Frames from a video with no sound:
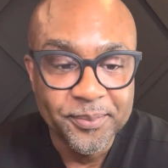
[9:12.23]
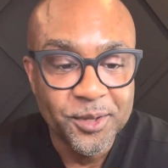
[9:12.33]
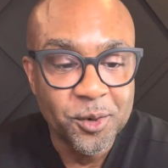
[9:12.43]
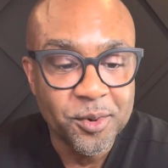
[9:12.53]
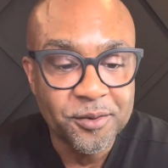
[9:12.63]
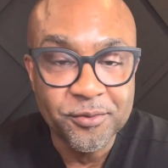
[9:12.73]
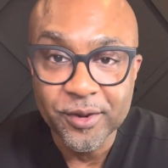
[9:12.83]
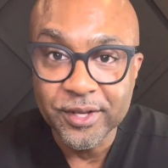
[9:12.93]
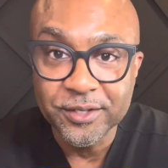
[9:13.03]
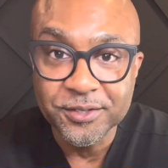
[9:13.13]
no real
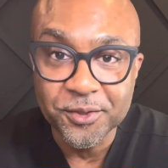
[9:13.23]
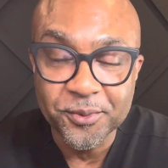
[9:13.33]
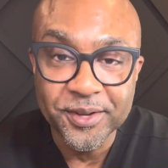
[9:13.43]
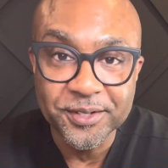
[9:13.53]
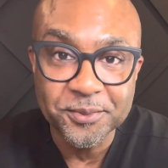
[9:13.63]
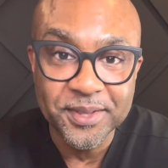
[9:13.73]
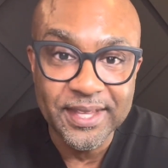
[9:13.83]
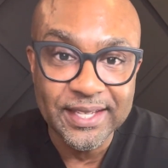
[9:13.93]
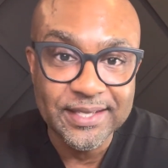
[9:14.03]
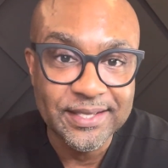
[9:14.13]
frills or thrills with
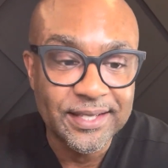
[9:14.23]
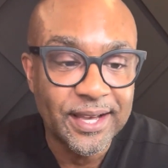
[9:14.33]
this,